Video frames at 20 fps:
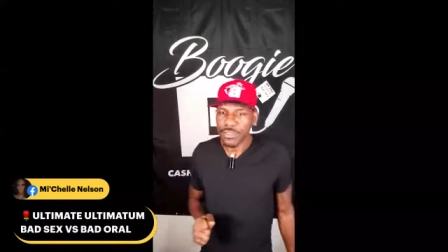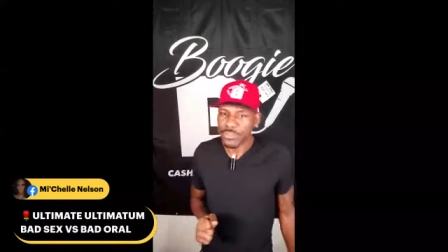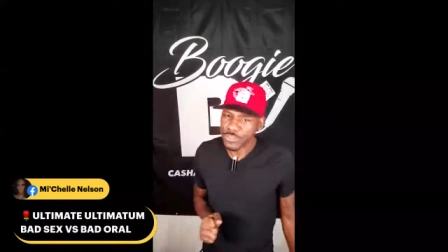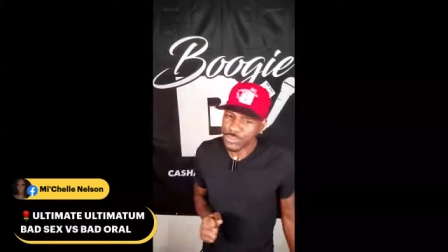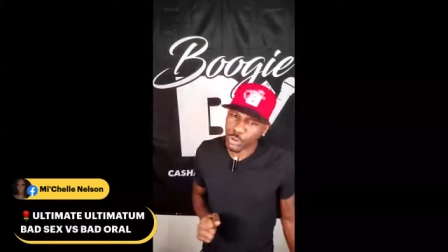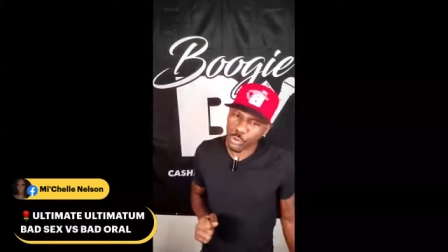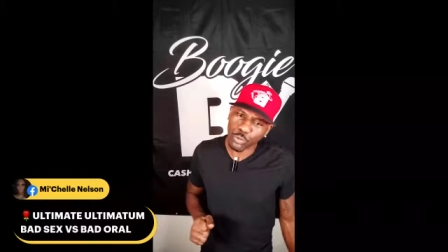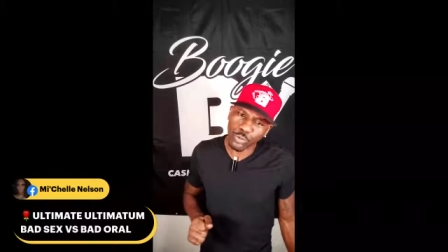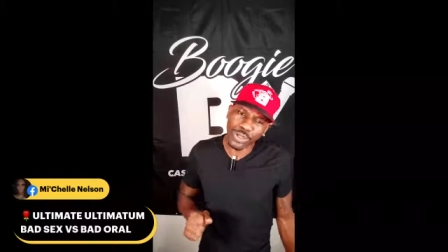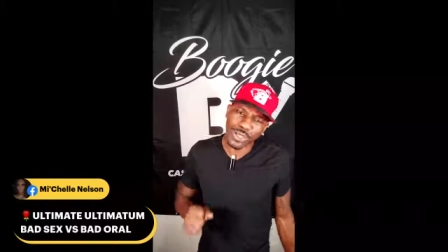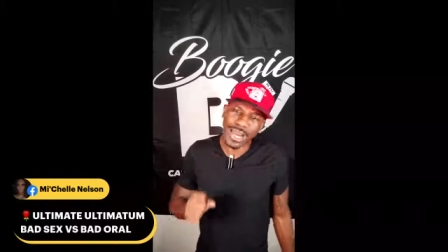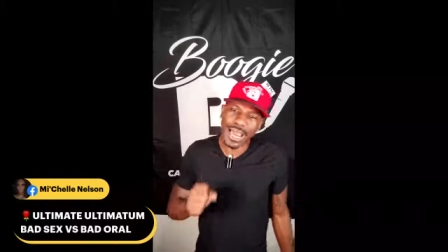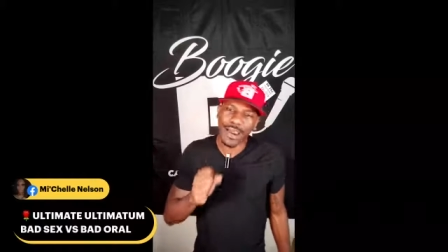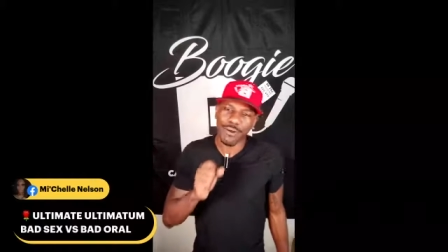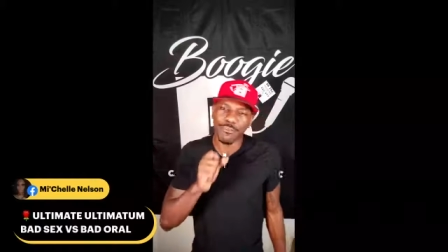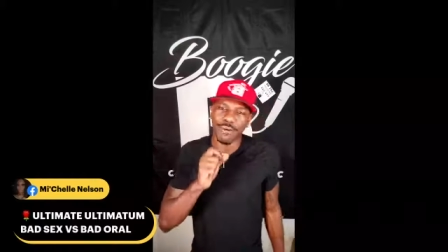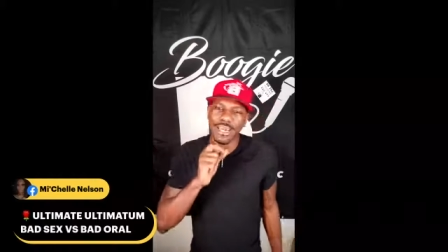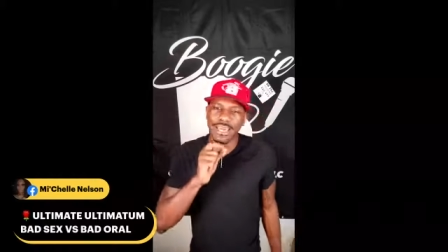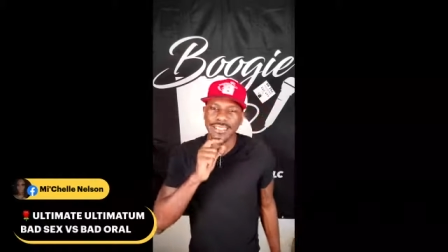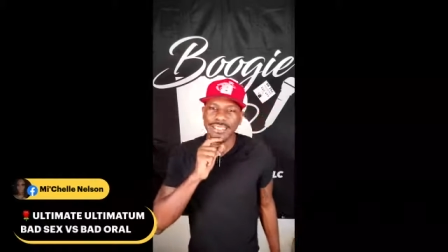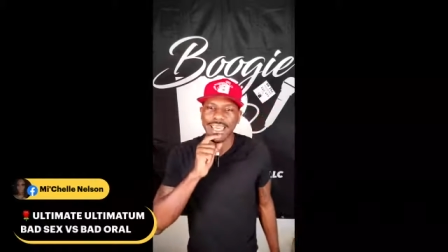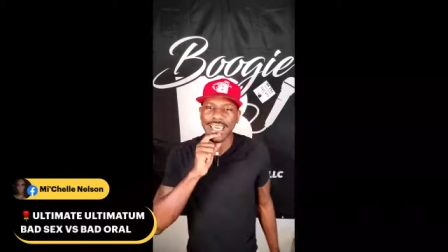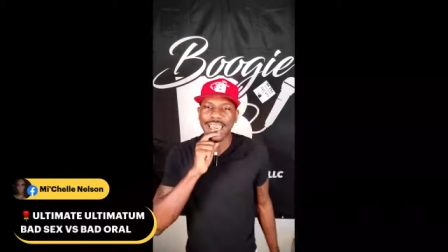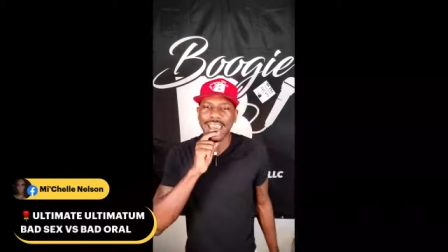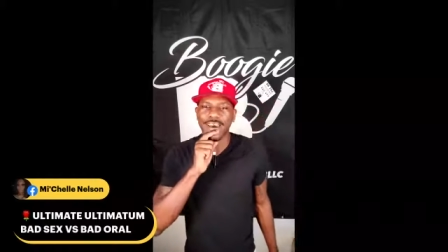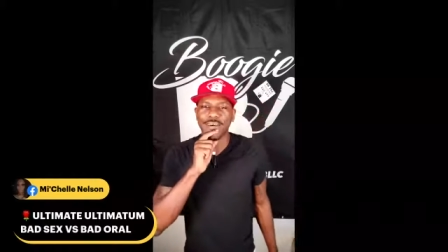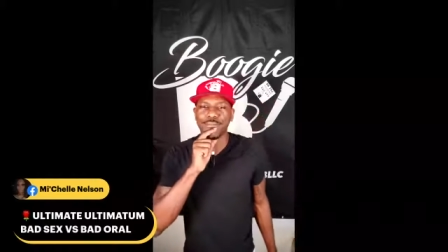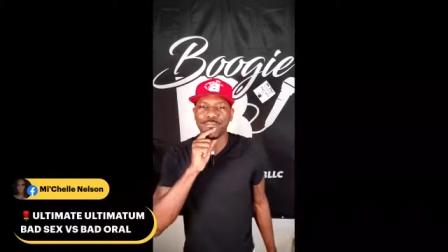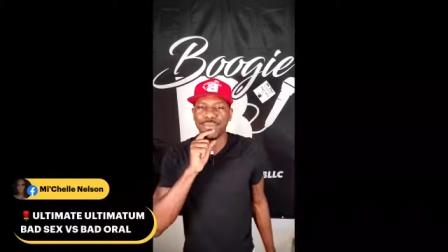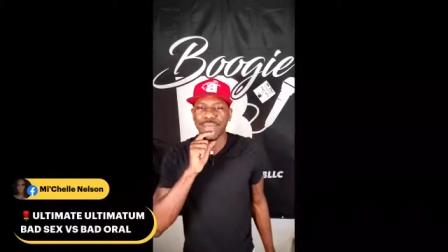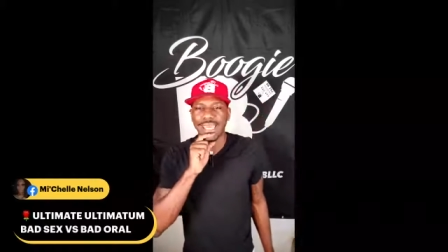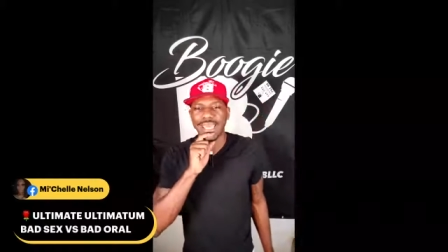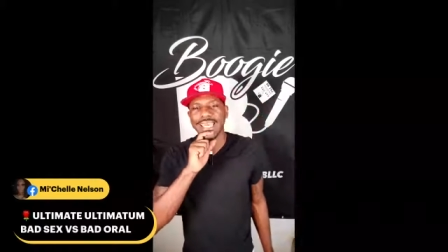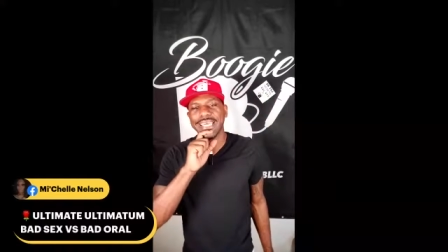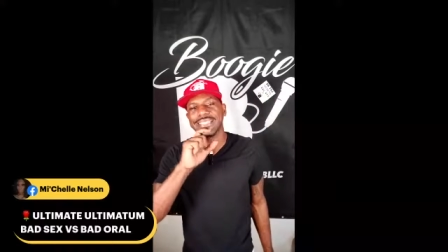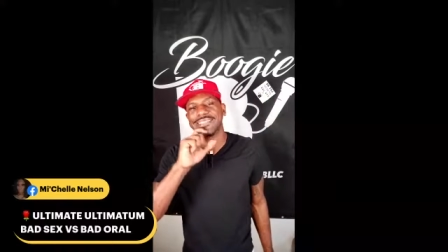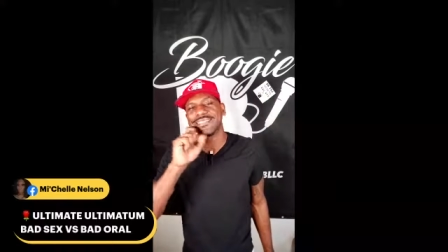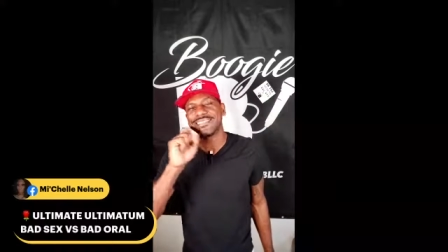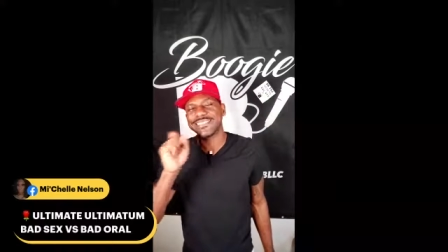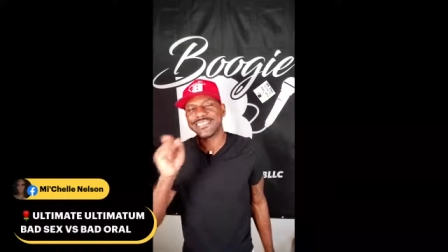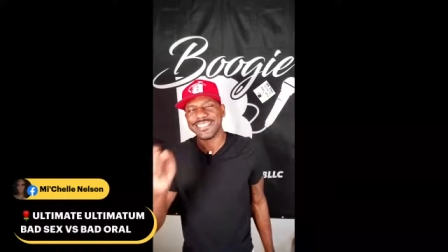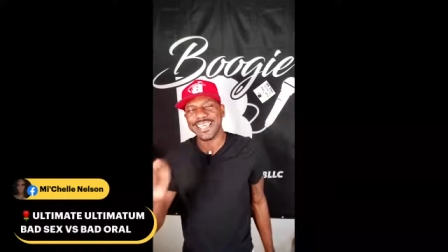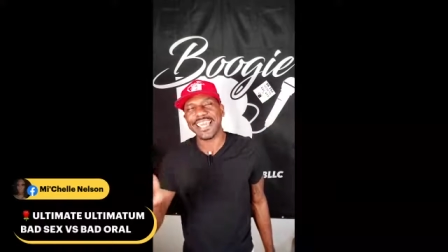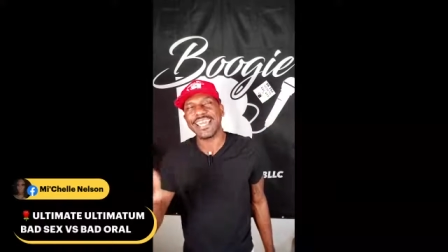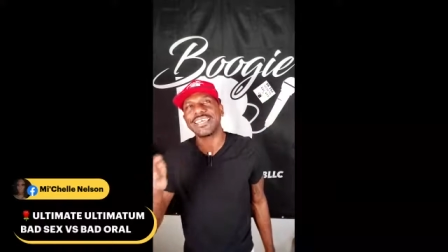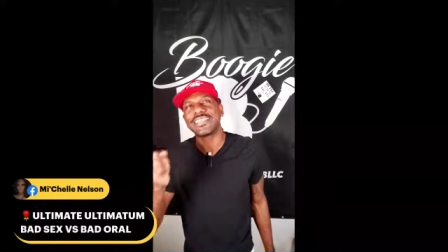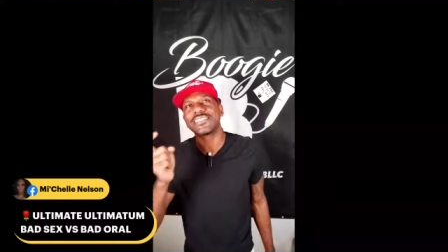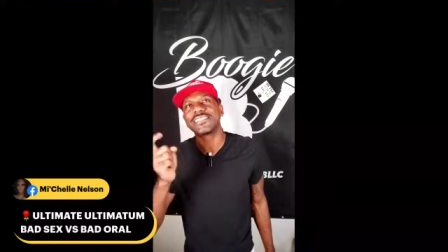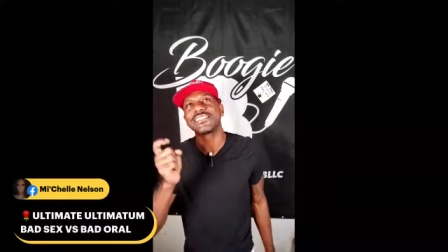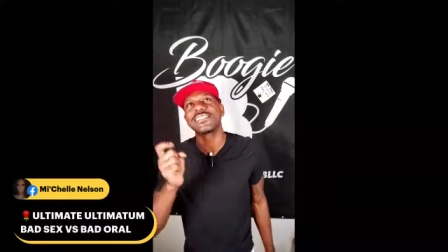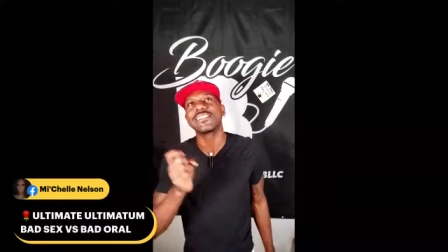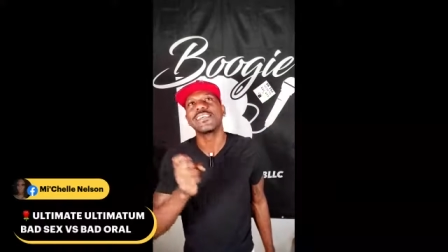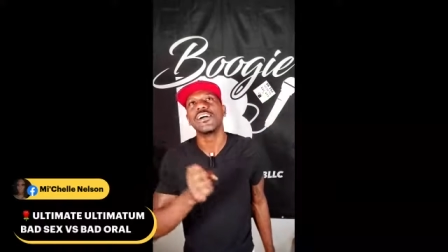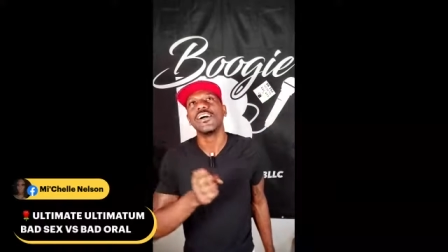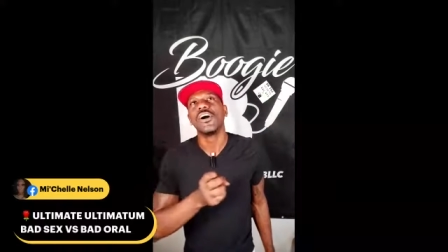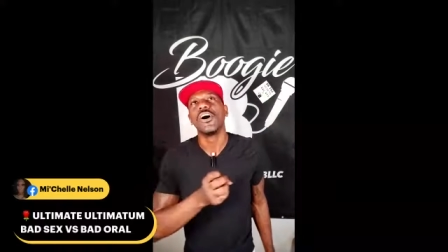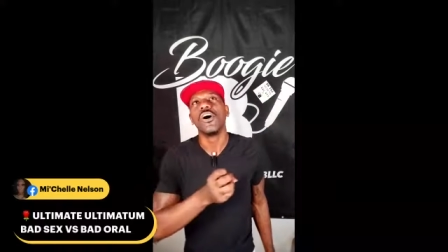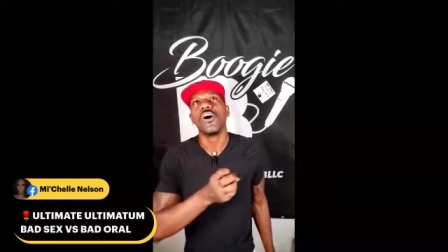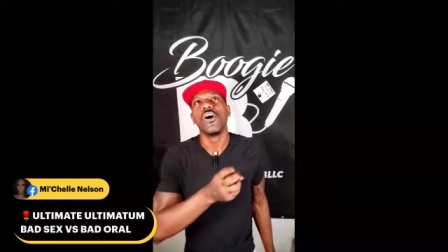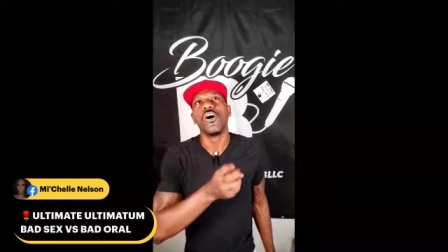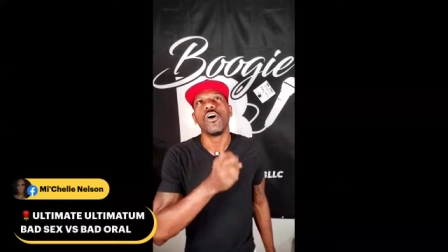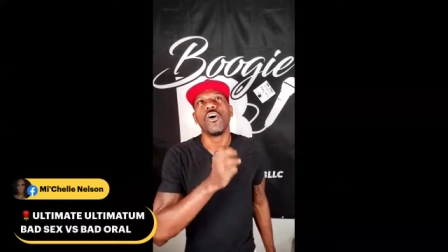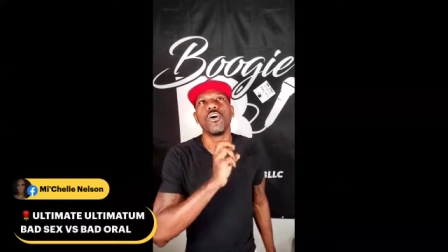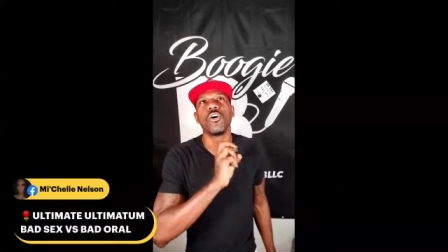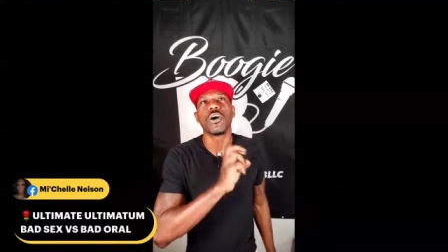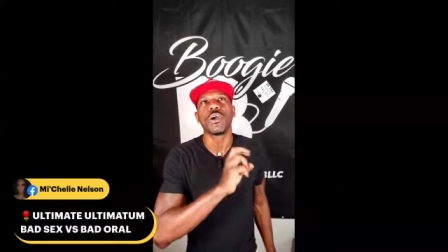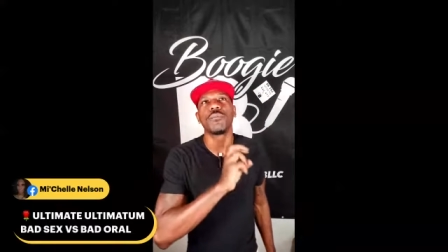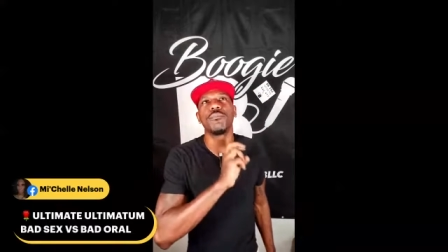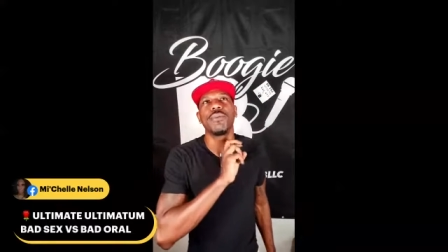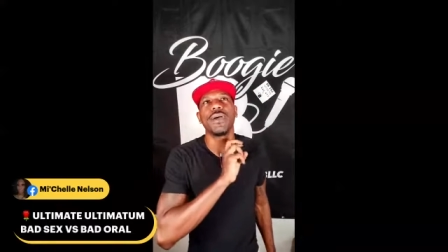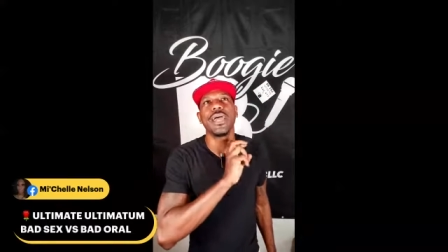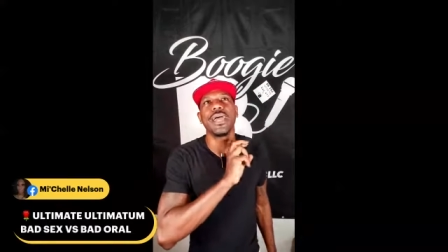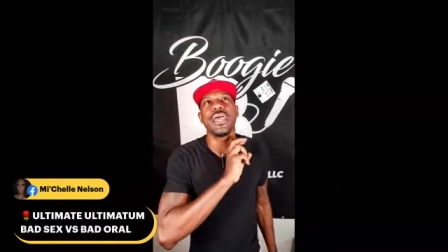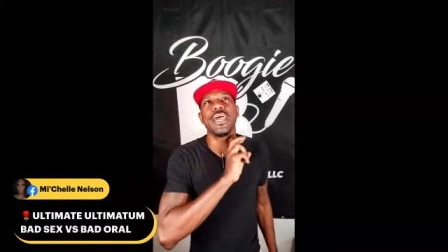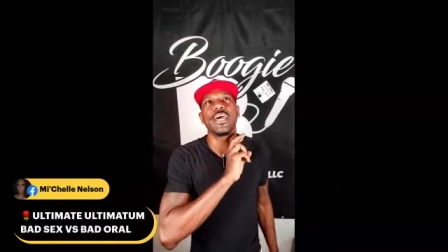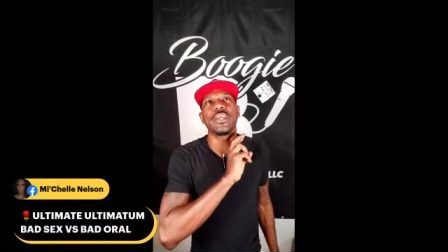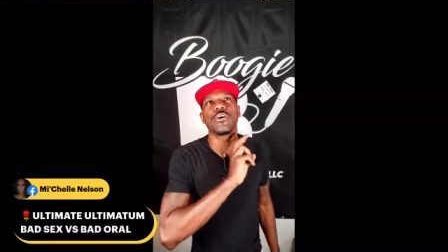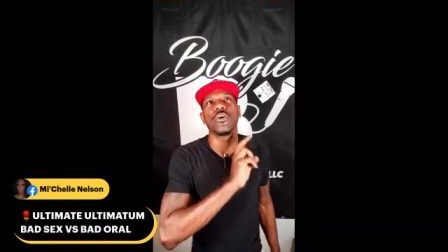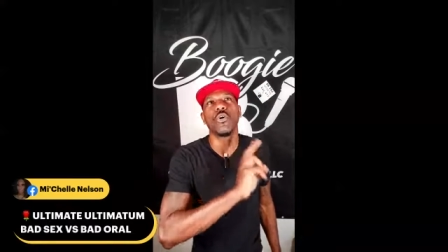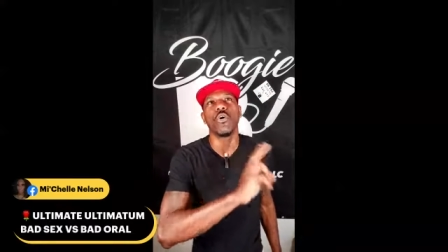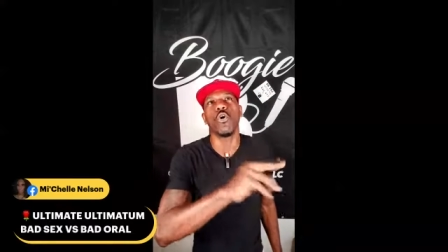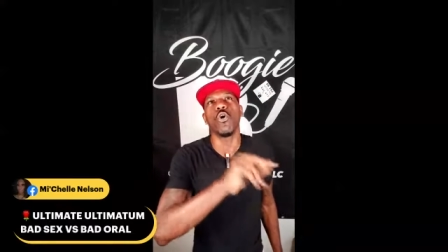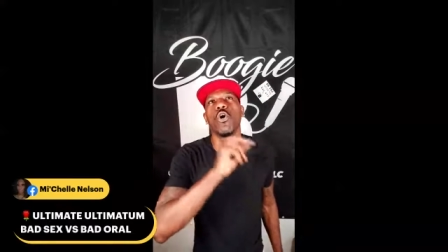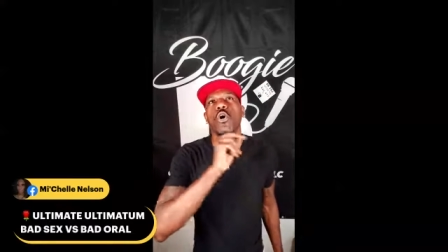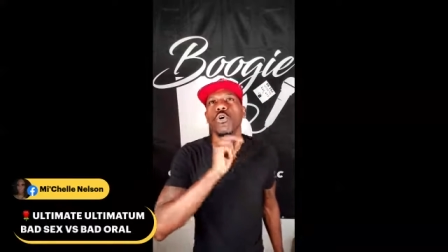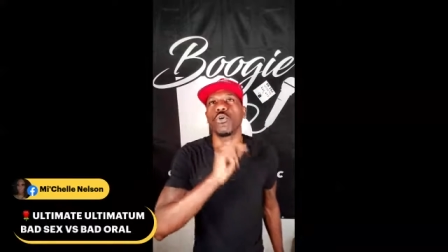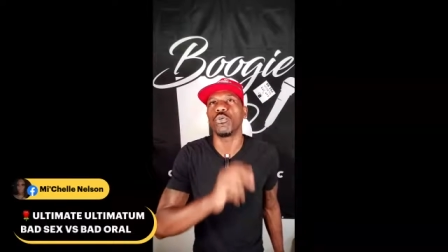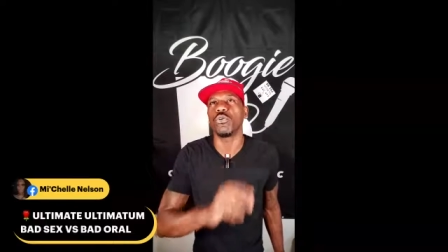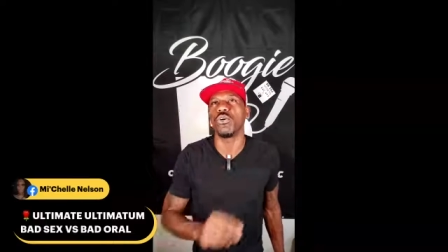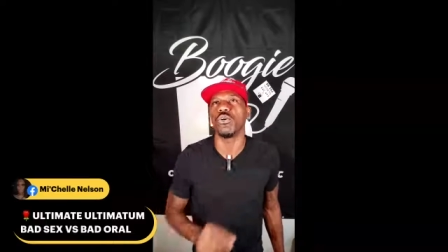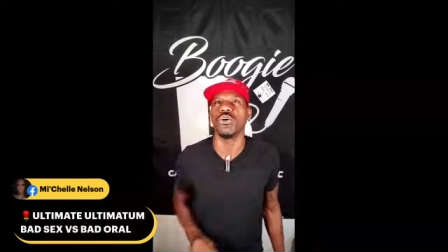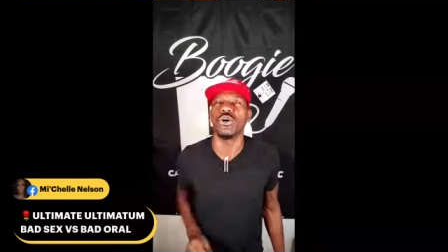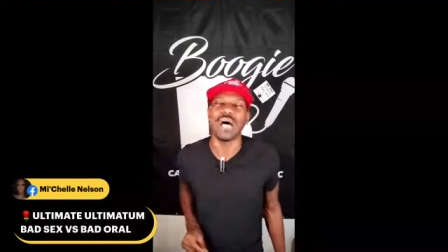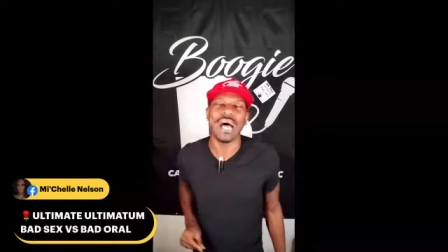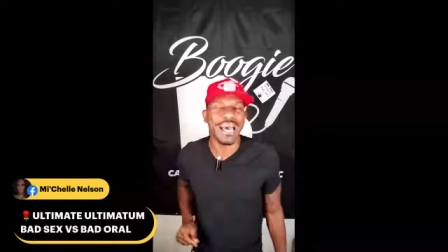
So would I rather have bad sex or bad oral?